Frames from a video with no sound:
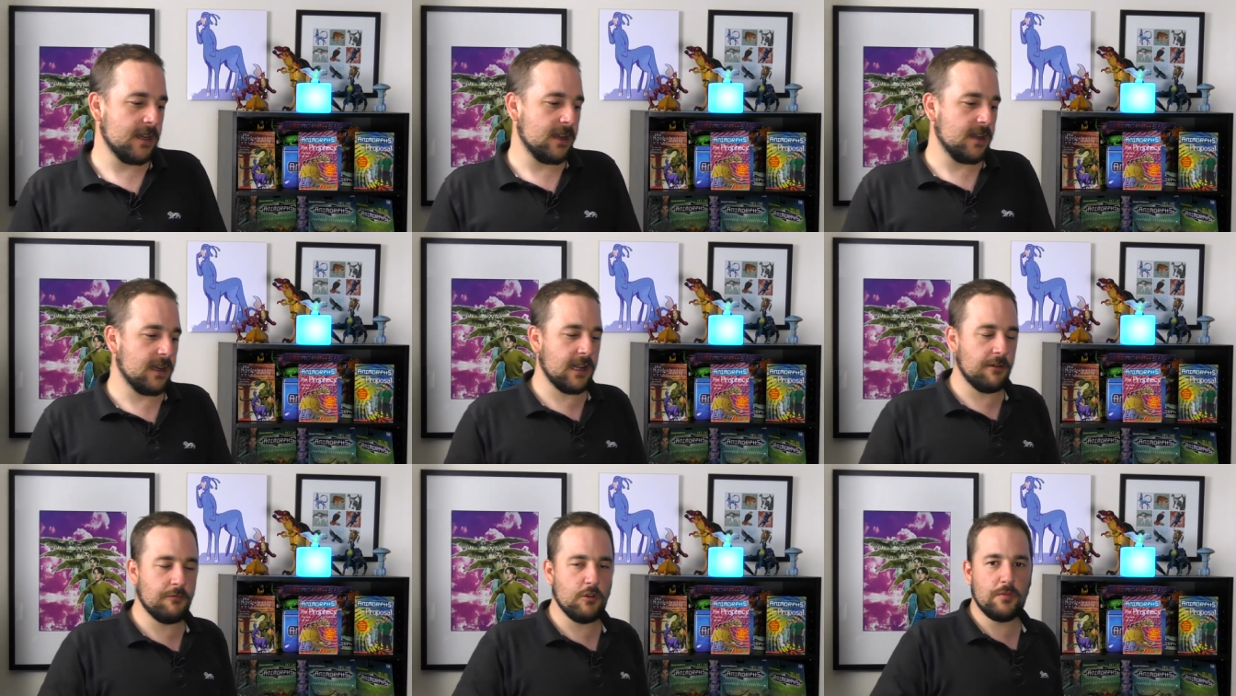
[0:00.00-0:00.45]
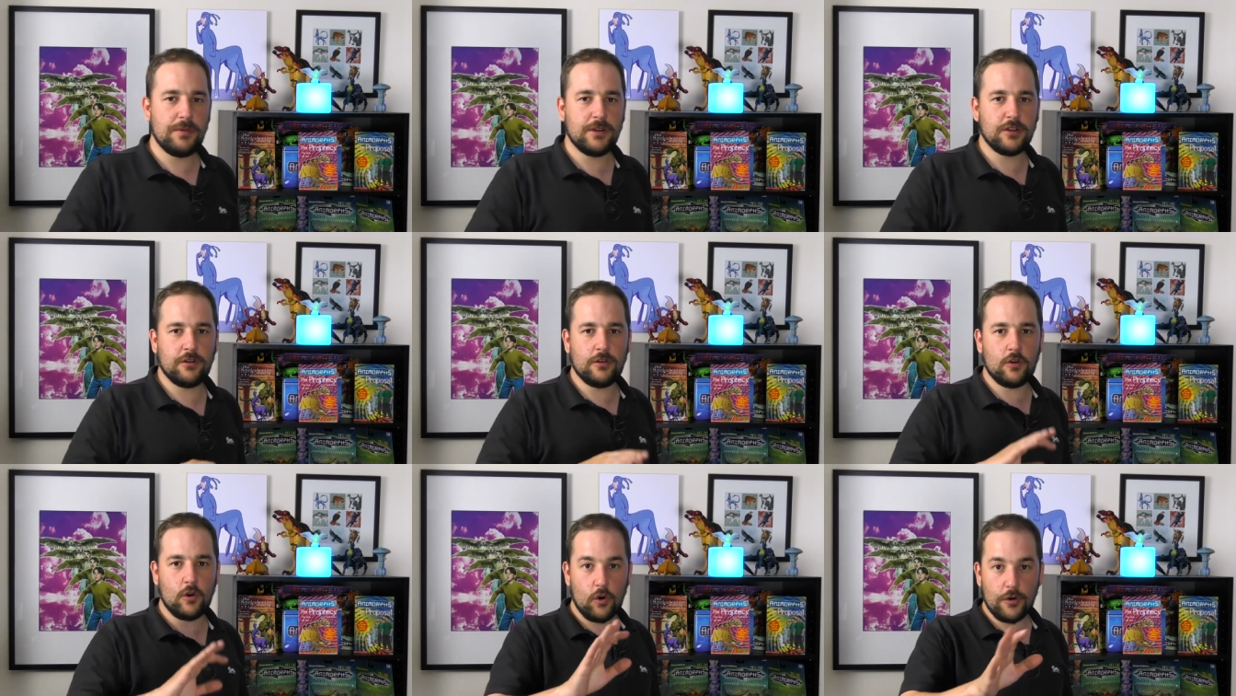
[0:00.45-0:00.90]
And I will be
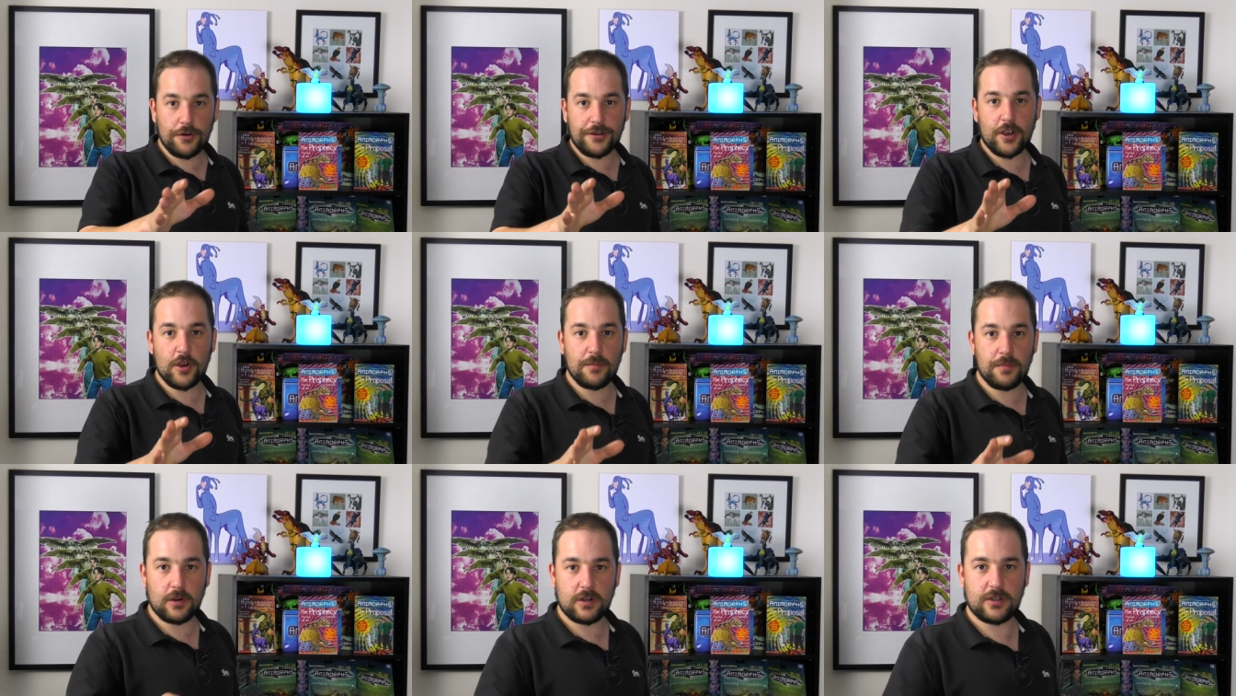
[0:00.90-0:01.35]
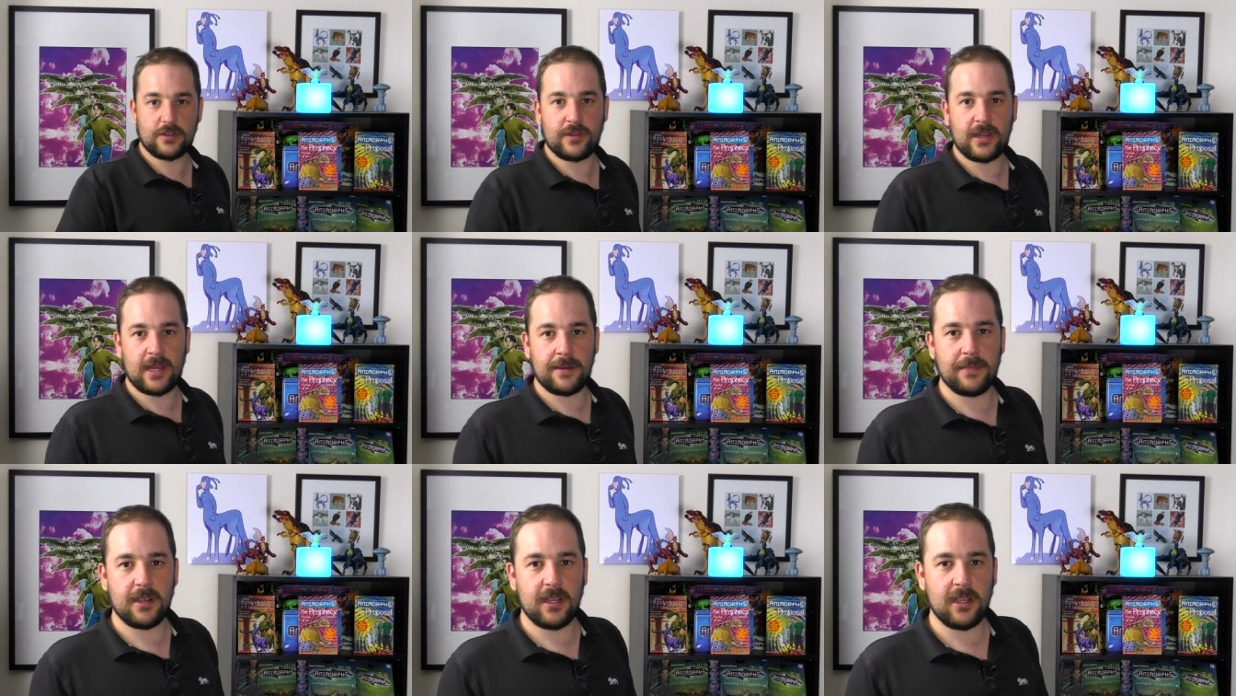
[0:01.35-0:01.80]
doing audiobooks for
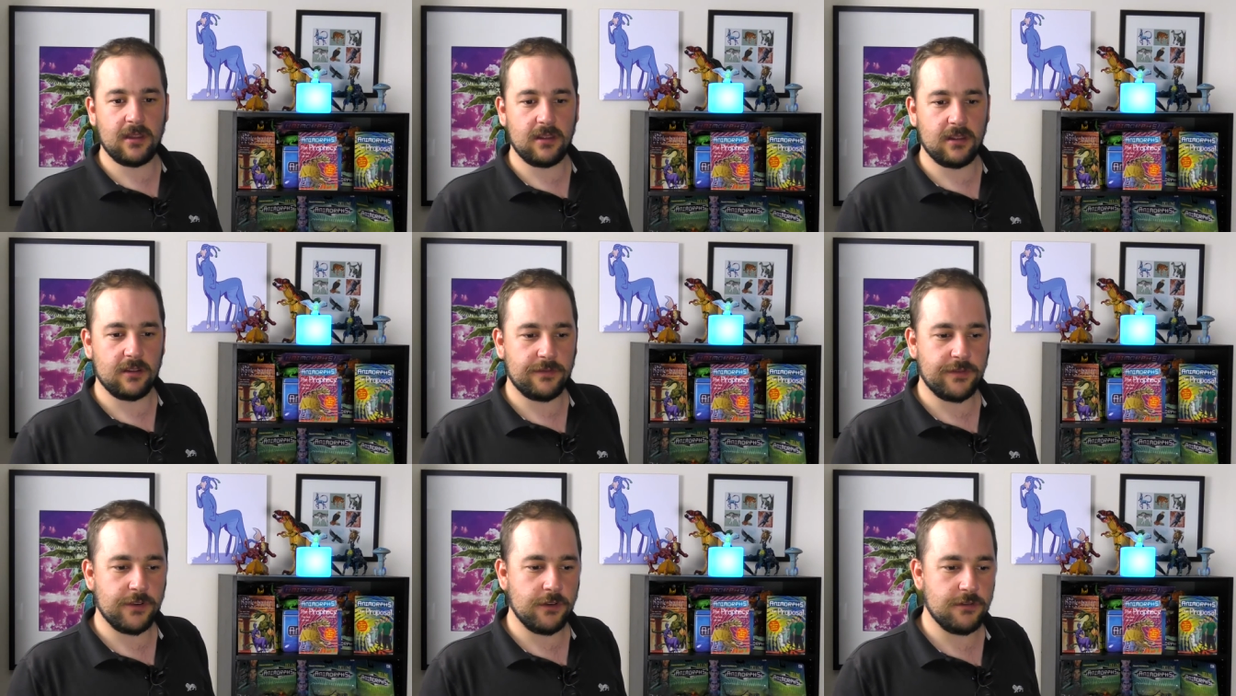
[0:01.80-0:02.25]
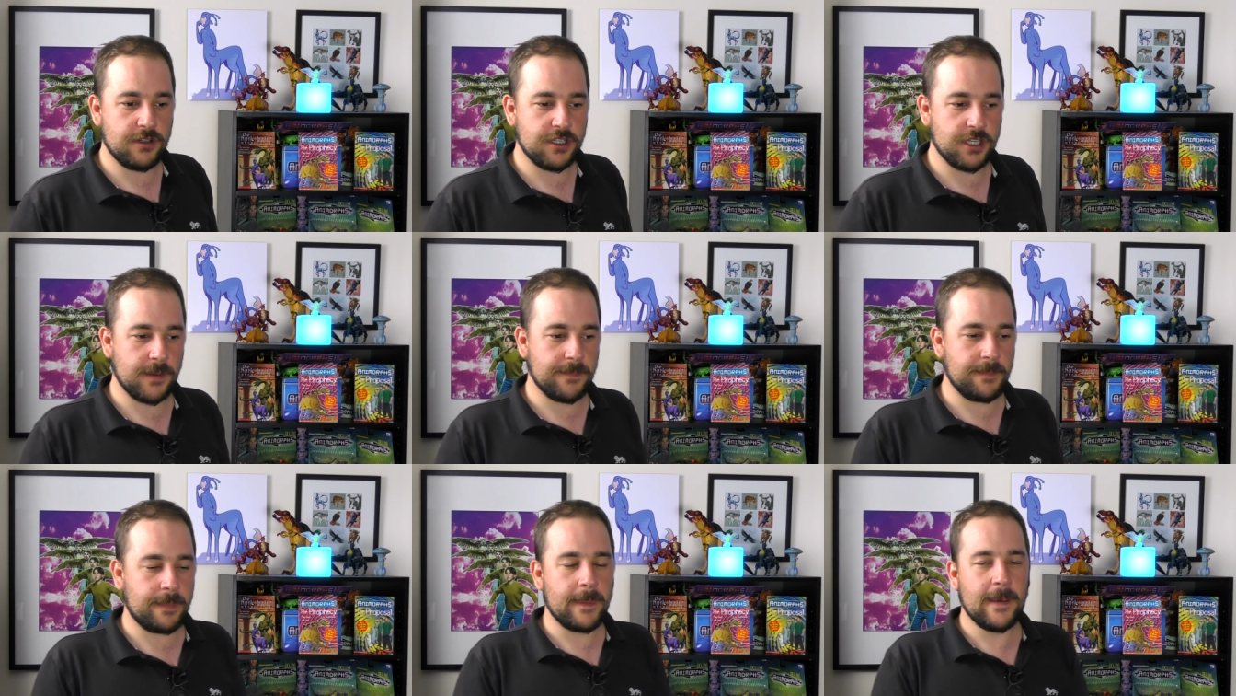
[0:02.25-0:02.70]
them in the
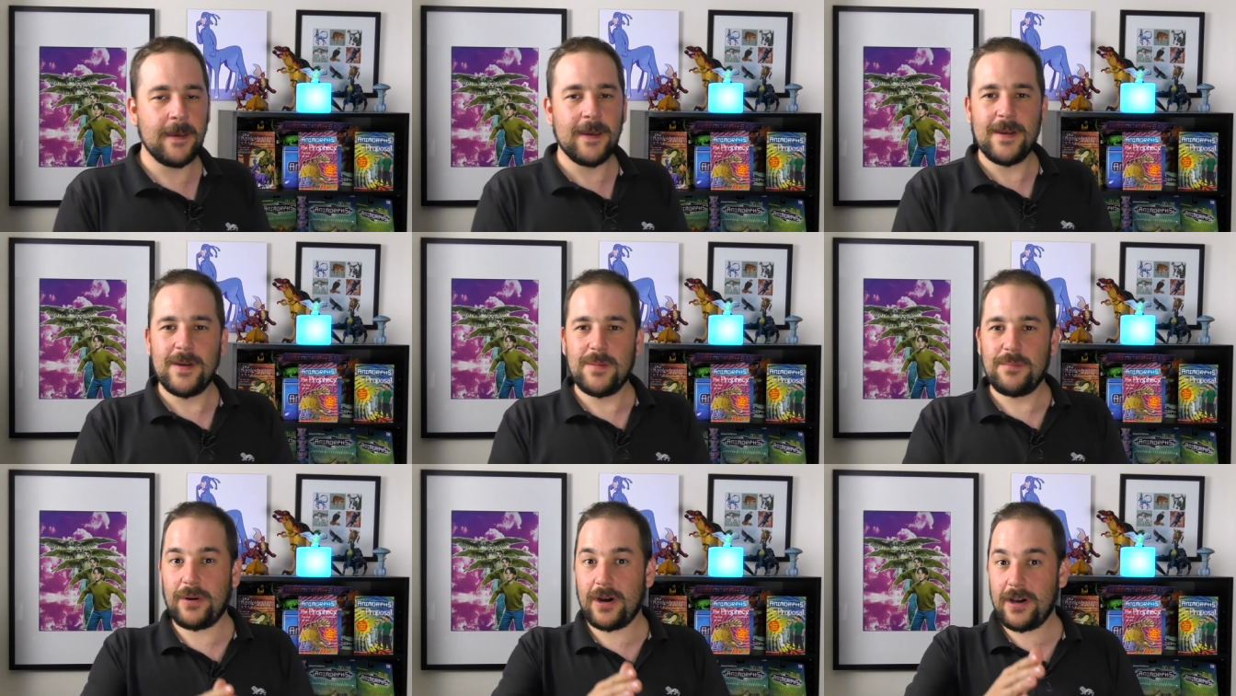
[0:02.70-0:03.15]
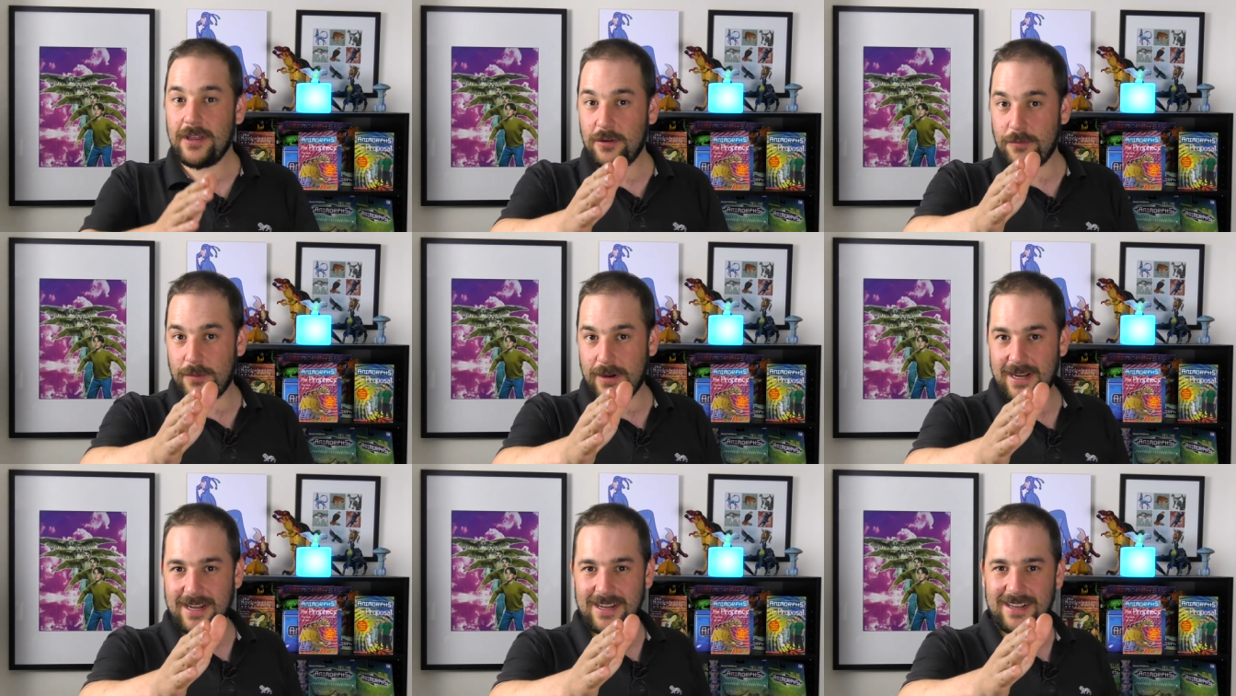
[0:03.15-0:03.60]
future. By the
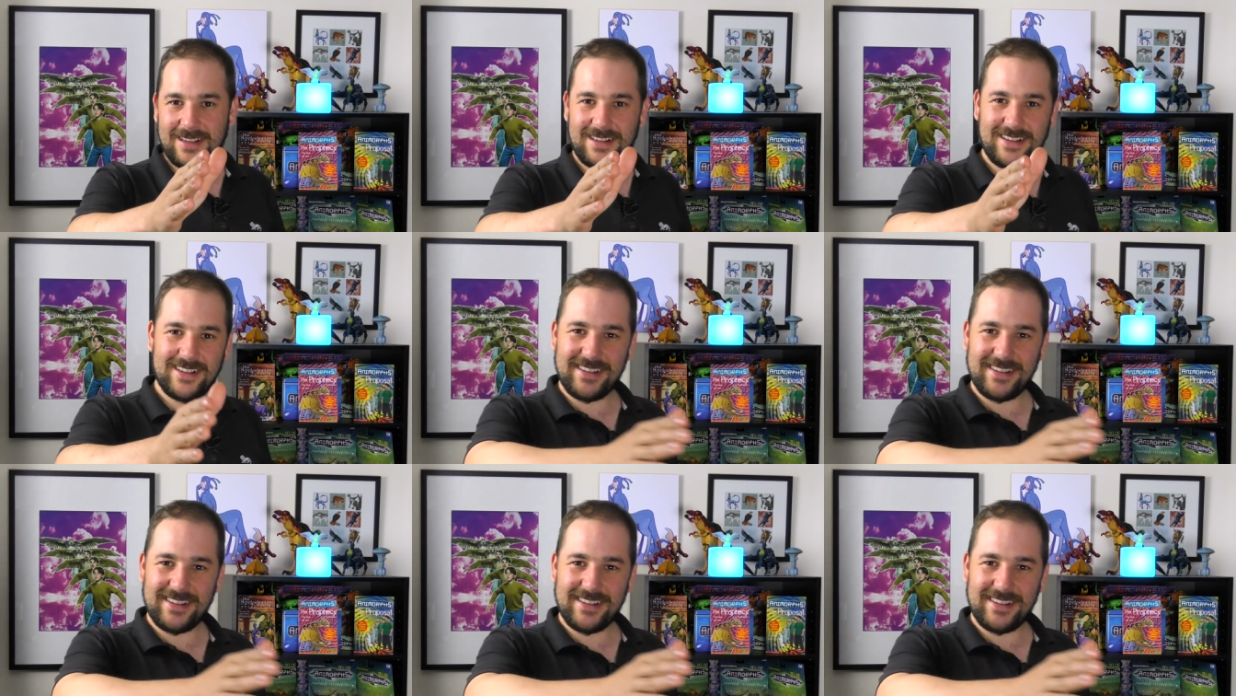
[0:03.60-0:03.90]
way,